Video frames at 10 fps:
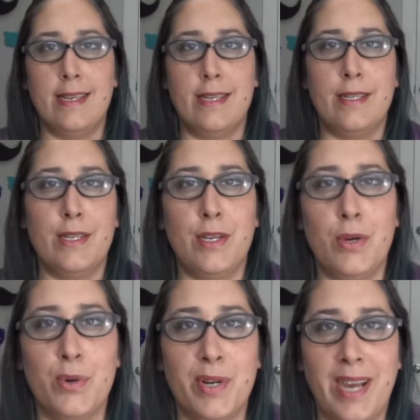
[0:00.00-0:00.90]
It's
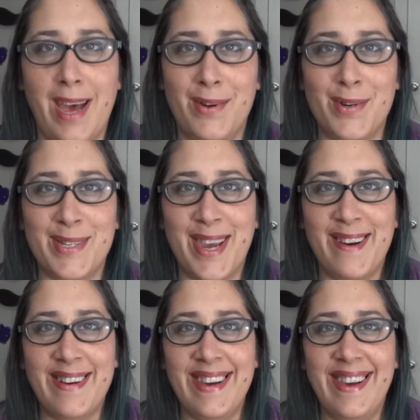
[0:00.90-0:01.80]
your cat nurse
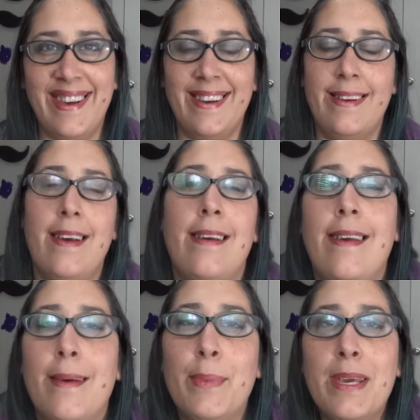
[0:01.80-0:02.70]
Carrie, and I
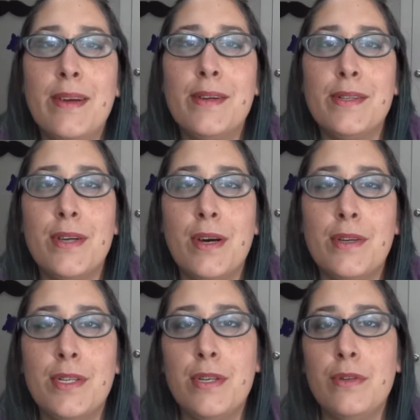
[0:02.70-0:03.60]
am here to talk
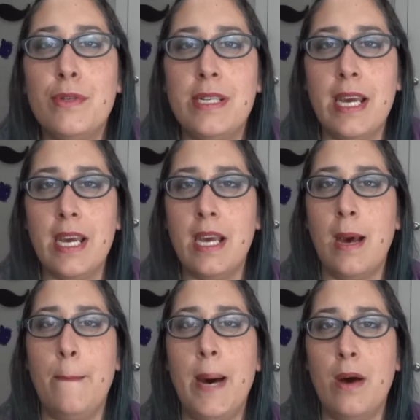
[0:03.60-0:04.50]
to you today
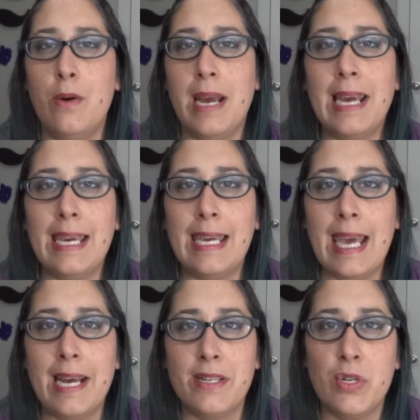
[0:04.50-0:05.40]
about a
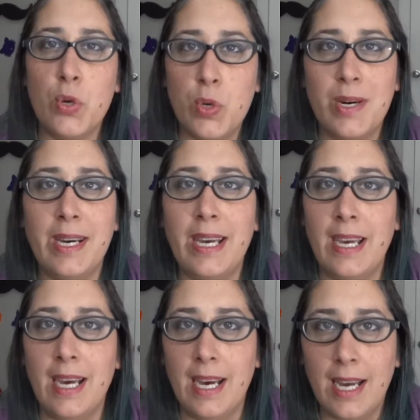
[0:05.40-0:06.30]
cat
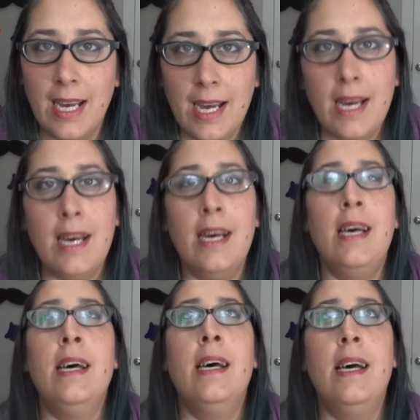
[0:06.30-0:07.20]
toy.
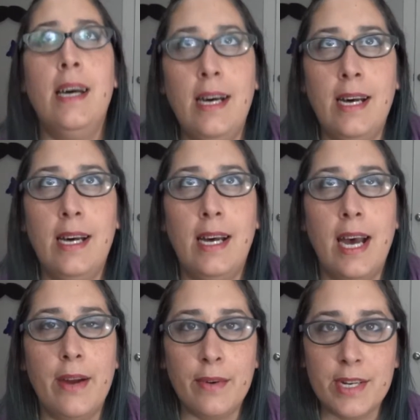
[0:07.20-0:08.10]

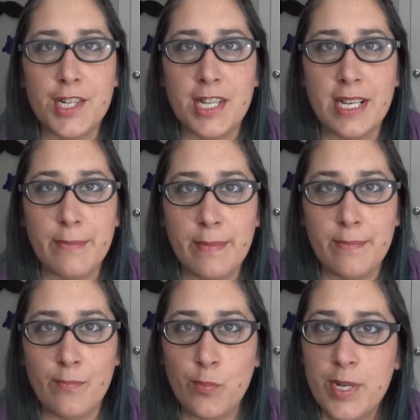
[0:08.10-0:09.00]
I
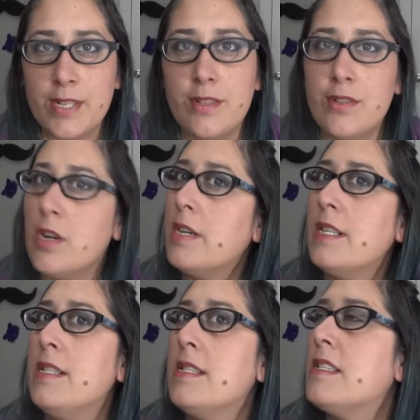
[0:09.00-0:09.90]
originally was
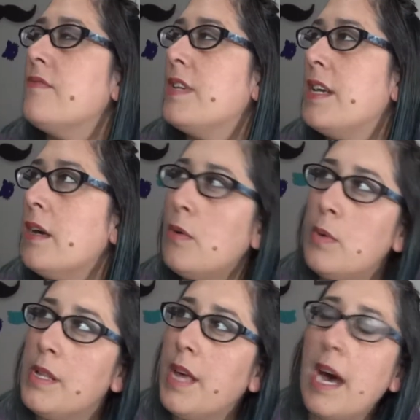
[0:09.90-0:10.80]
starting this video
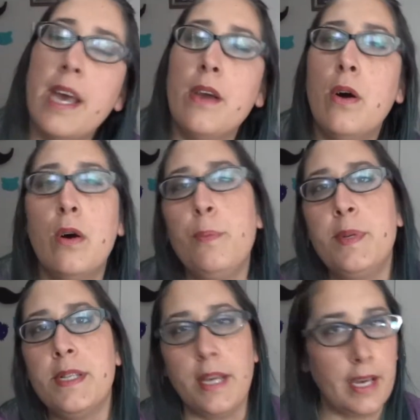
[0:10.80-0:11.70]
with high
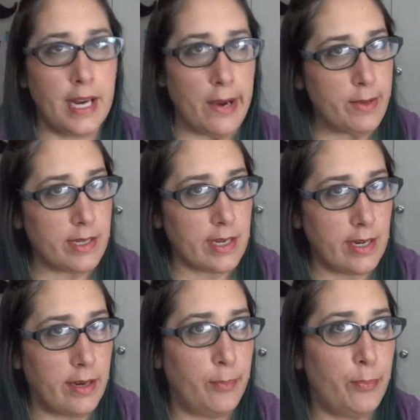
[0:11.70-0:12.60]
hopes, thinking I was going
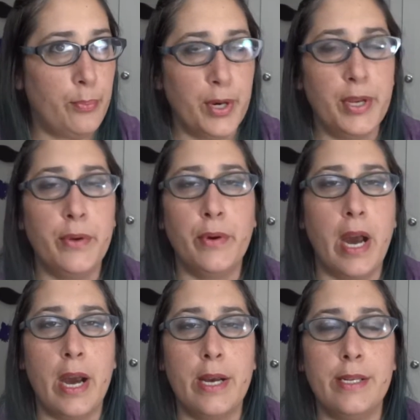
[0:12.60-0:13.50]
to bring you
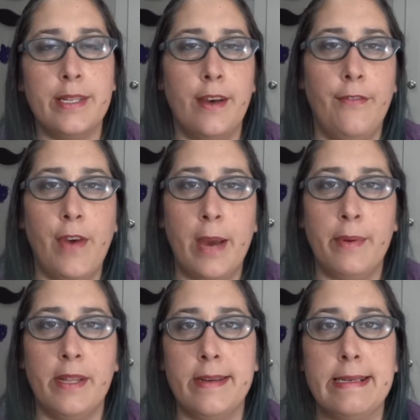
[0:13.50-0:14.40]
guys a
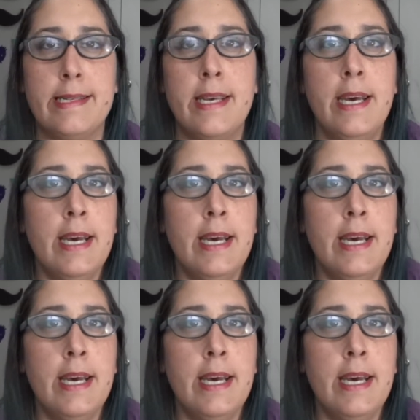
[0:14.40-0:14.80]
fabulous